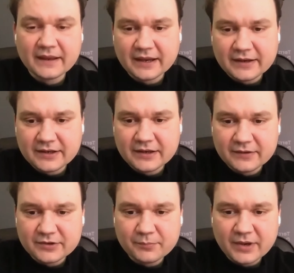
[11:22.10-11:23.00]
And
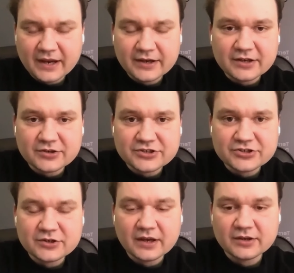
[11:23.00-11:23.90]
the bloodier this
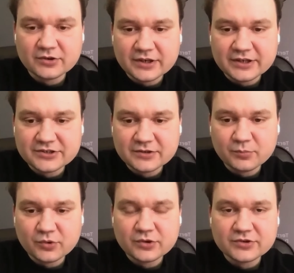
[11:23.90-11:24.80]
struggle is, the
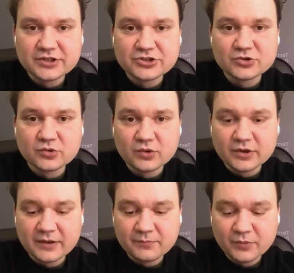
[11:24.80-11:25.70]
more discord
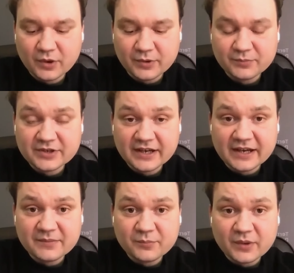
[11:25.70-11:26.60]
and problems they
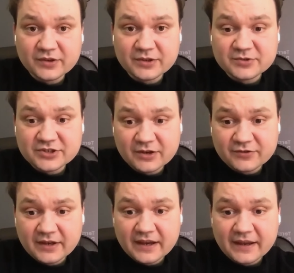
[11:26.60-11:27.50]
have among themselves,
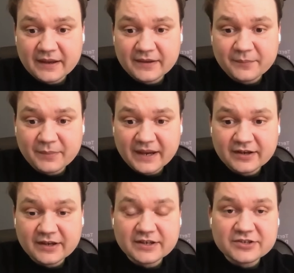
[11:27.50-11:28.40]
the
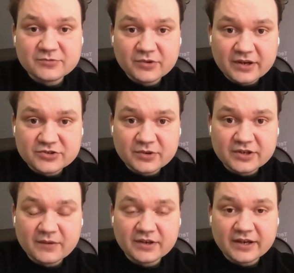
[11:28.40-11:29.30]
better it is for us,
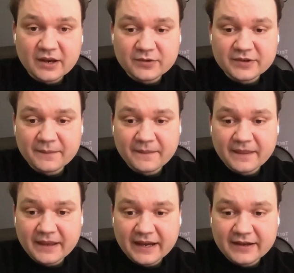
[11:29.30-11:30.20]
without a doubt.
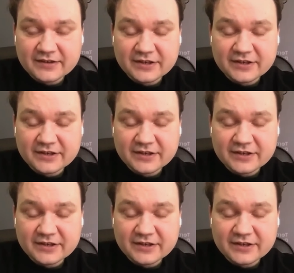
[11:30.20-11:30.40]
And